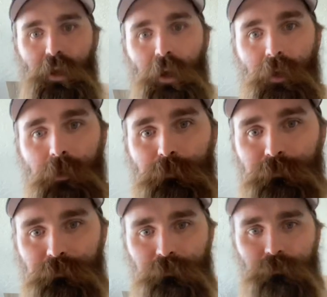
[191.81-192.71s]

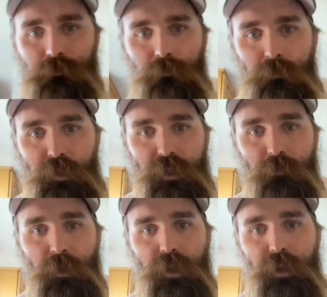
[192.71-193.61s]
Let's see
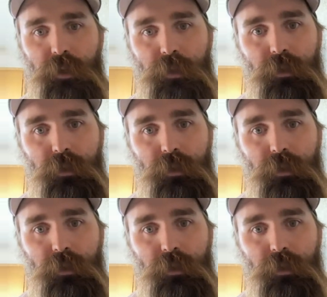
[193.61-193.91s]
if we can get